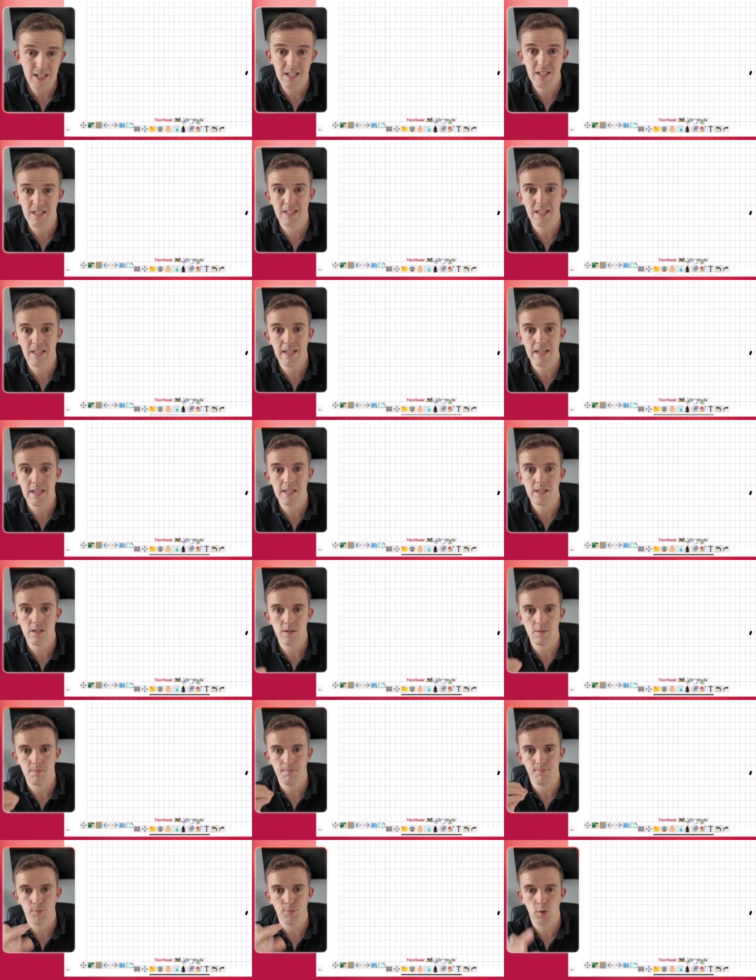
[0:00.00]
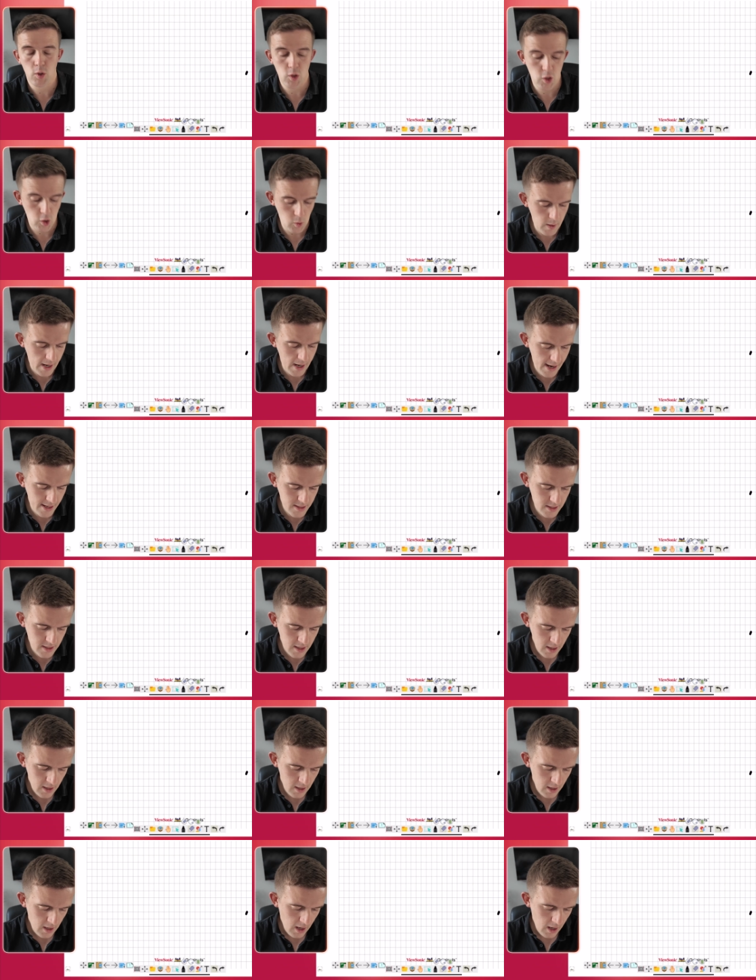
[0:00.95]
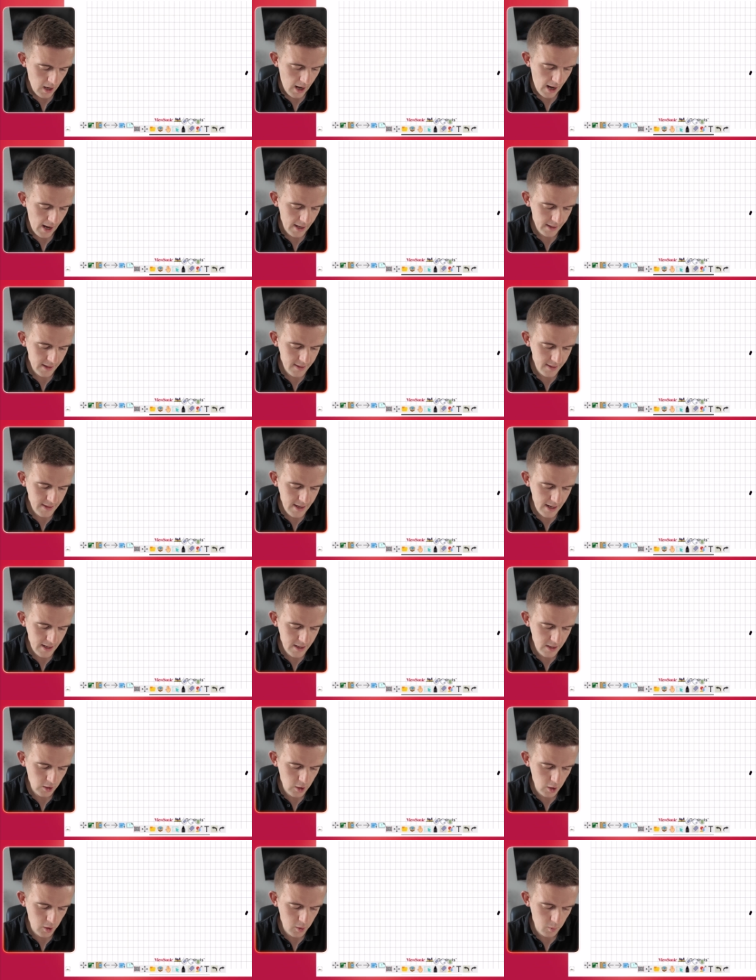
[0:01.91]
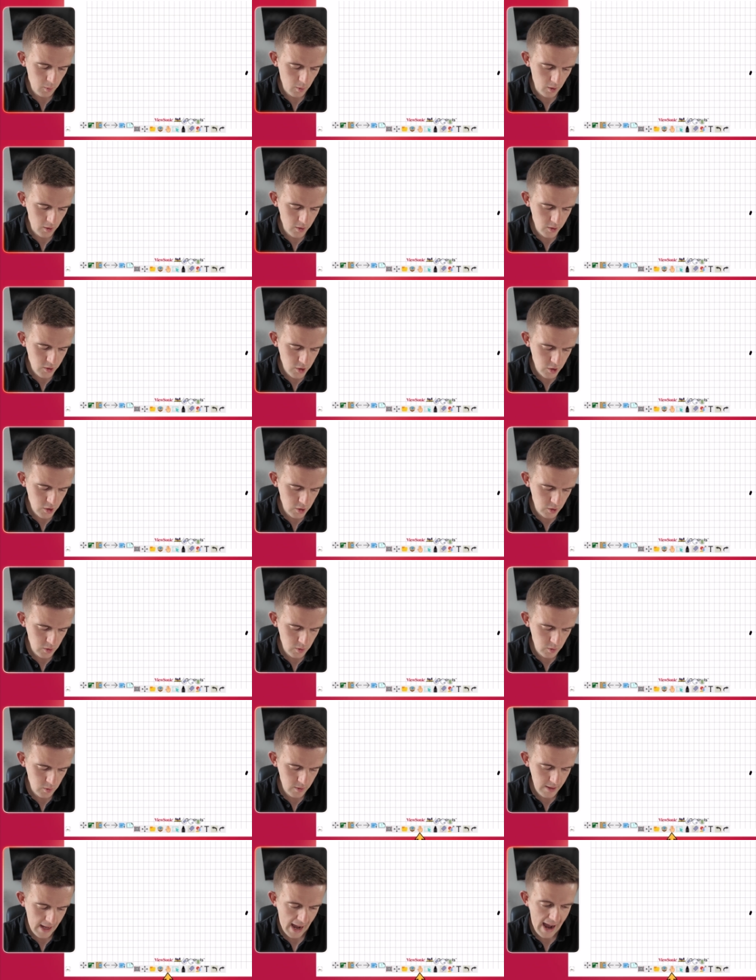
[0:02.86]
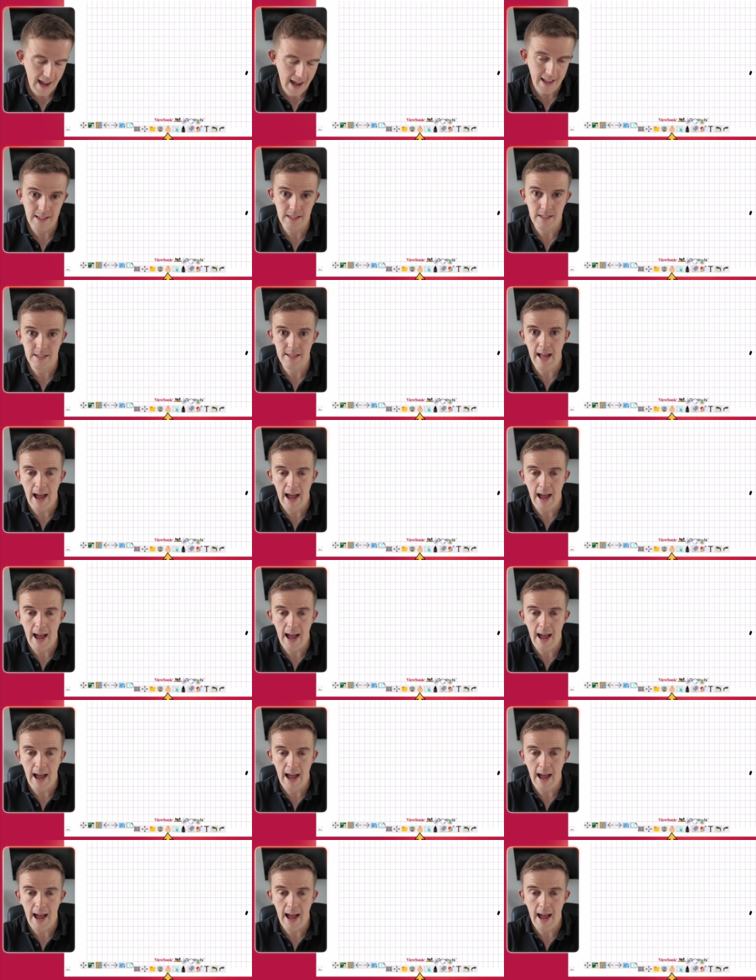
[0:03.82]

This is your squares. I can then go on to the hands.